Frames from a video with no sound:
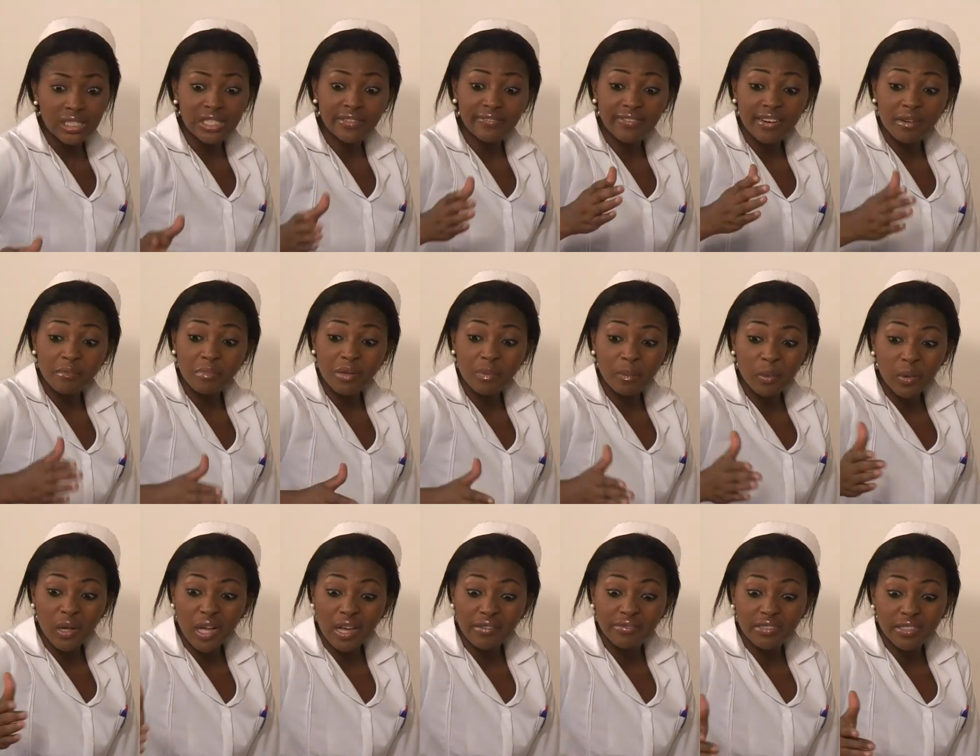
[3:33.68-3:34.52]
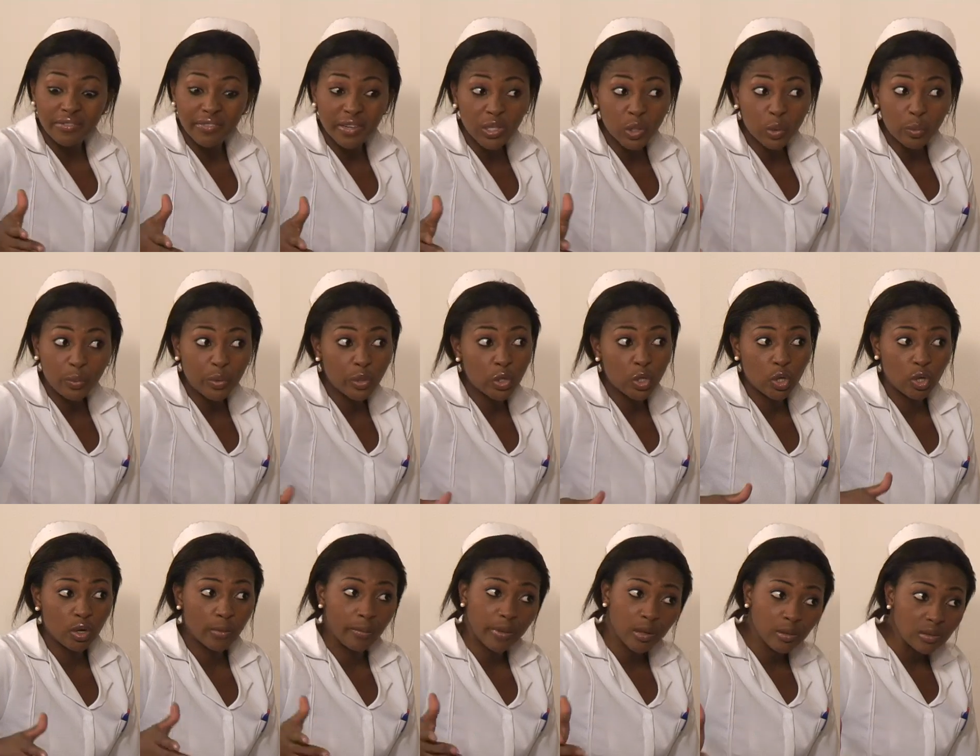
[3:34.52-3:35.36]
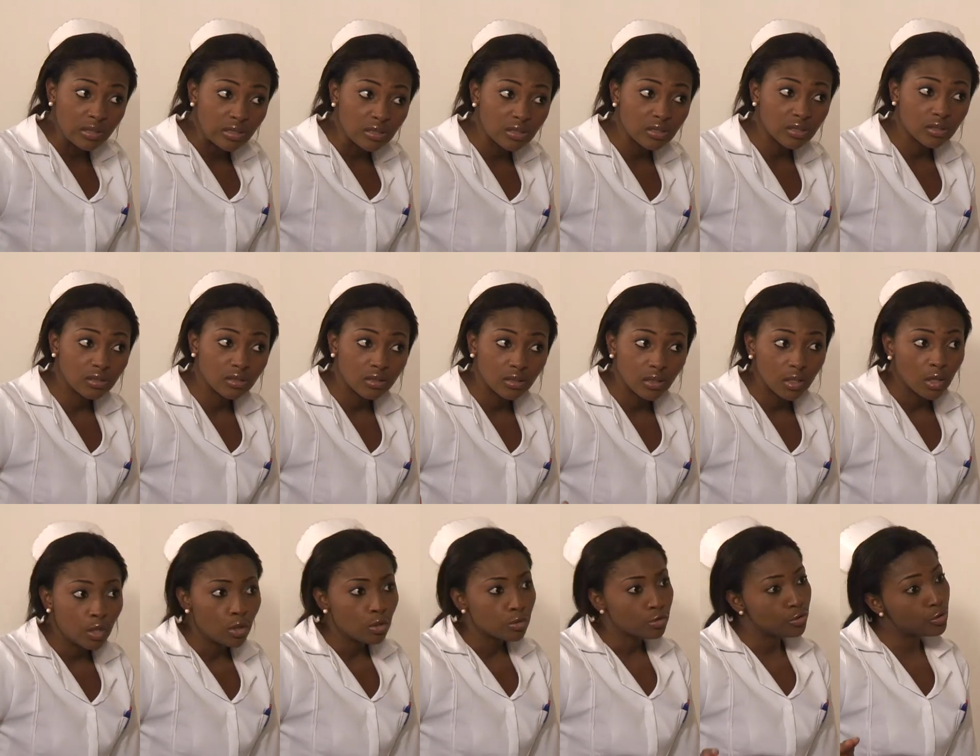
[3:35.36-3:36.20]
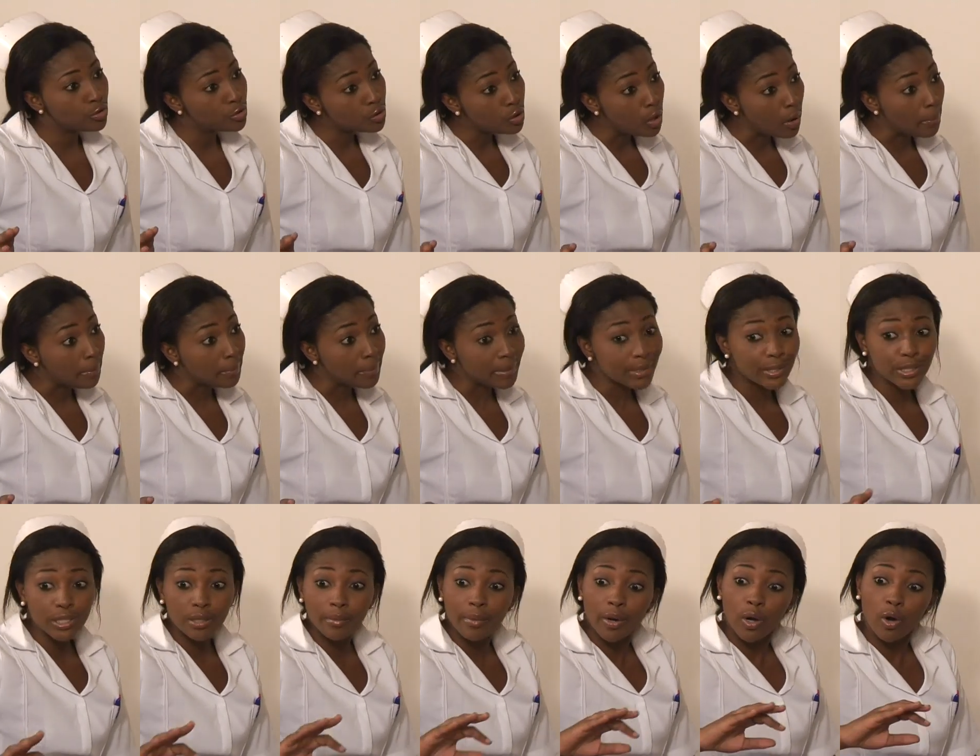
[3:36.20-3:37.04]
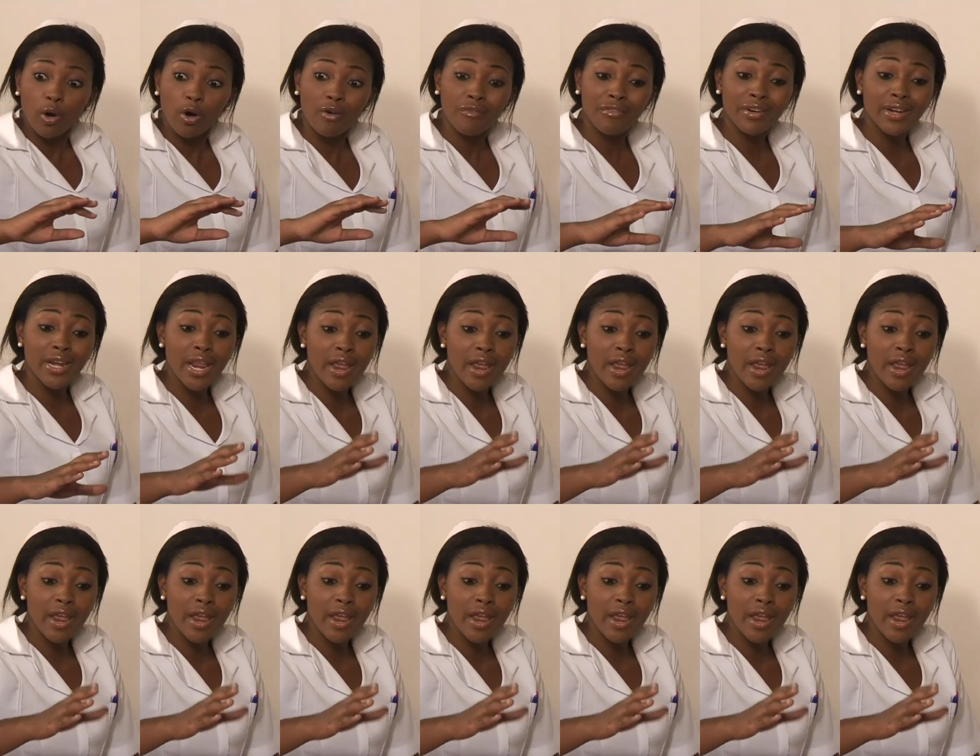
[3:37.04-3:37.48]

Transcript: Different people have different opinions about it. To some, it's about covering